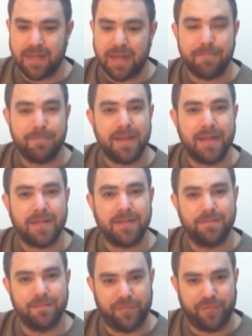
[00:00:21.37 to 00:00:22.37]
I made
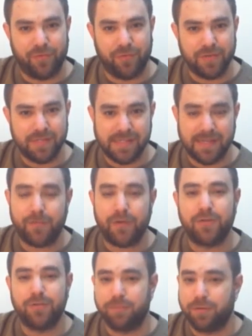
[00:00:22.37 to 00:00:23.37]
it for
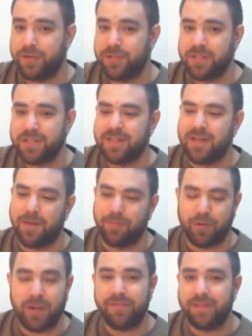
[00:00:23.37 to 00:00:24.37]
someone who purchased a
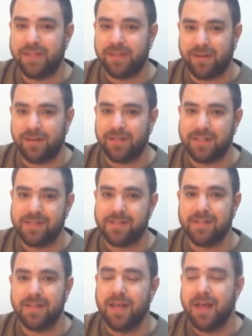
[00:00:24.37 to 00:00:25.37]
private guitar
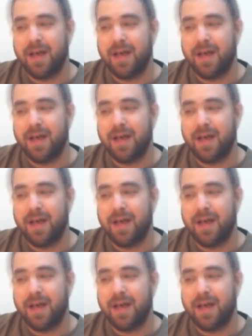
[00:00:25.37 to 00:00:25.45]
lesson